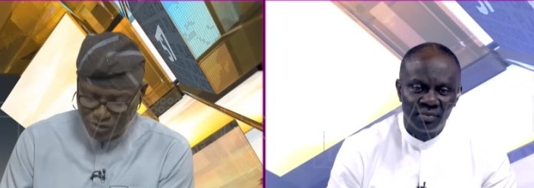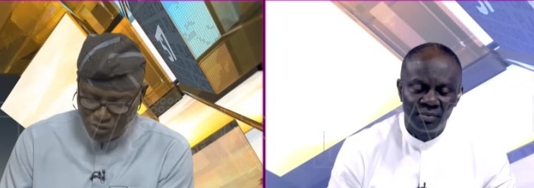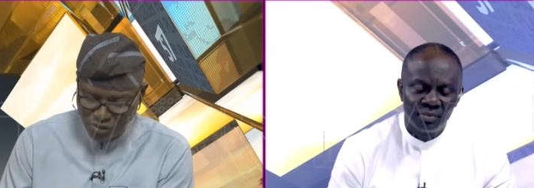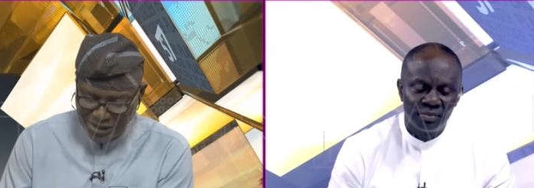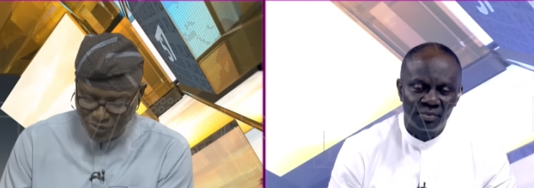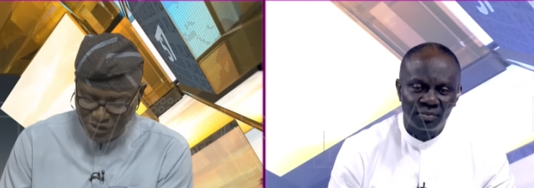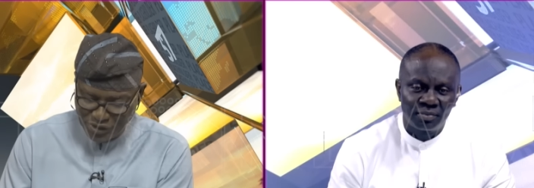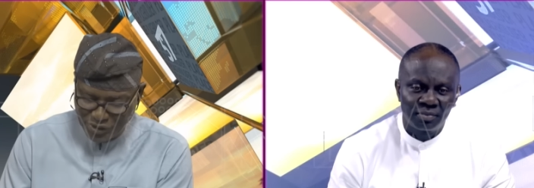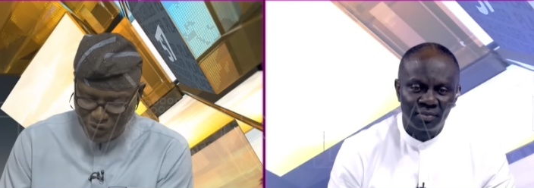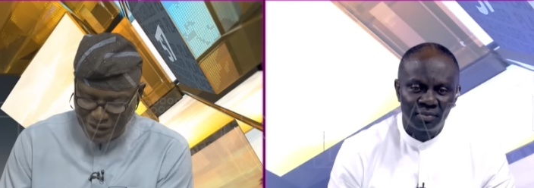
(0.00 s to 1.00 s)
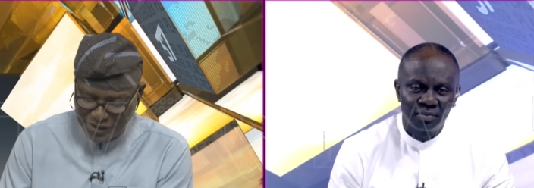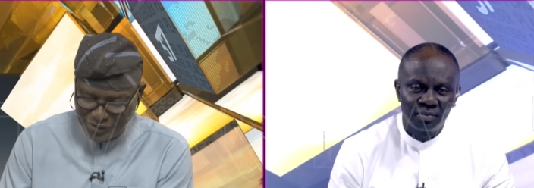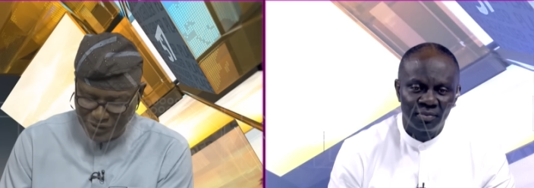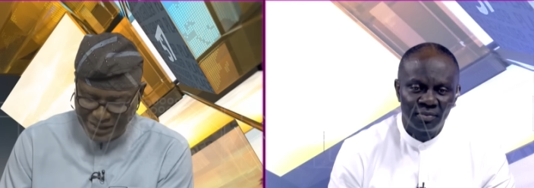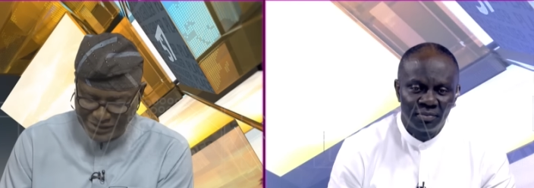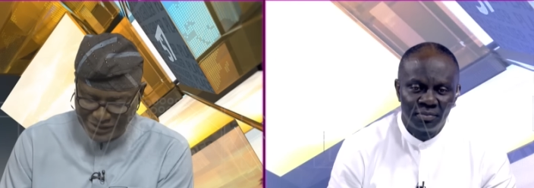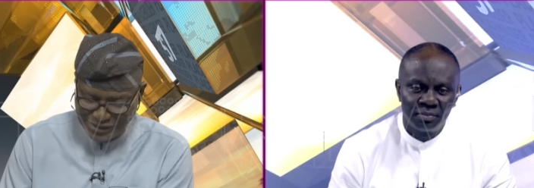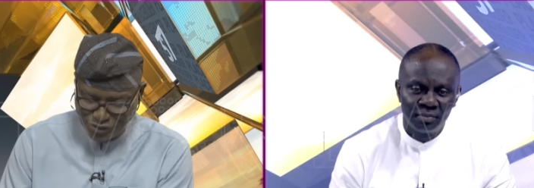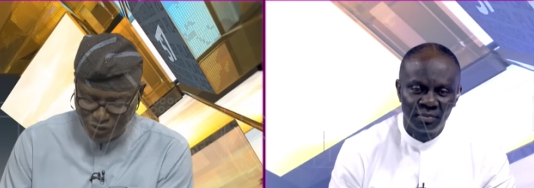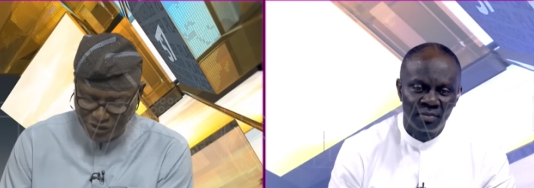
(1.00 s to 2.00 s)
Speaker 1: So uh, we don't know how that
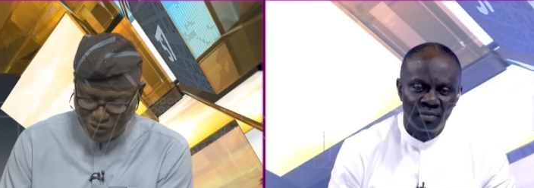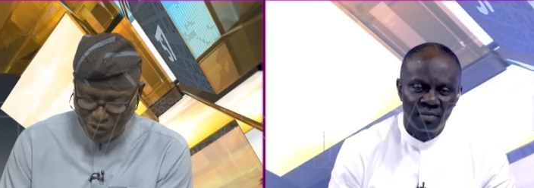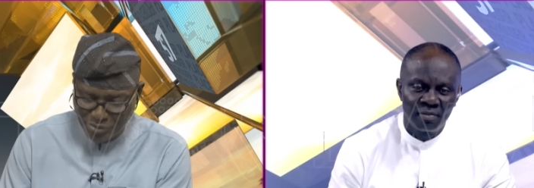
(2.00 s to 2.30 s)
is going